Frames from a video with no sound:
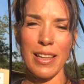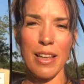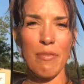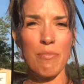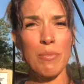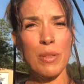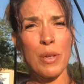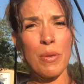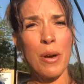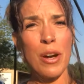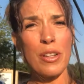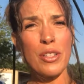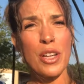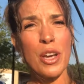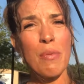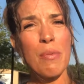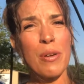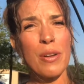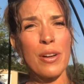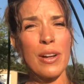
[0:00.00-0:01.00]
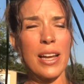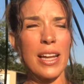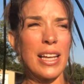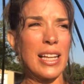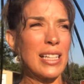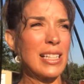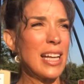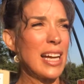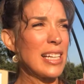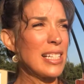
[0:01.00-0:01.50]
love Blue October, and
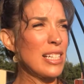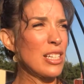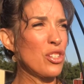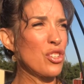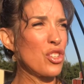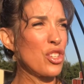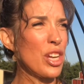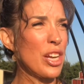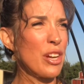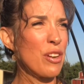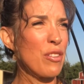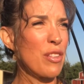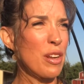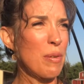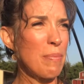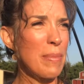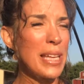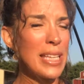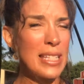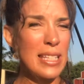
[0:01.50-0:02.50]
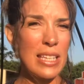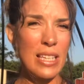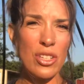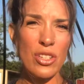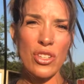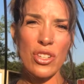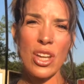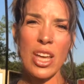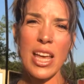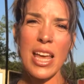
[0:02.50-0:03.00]
I like to share their message,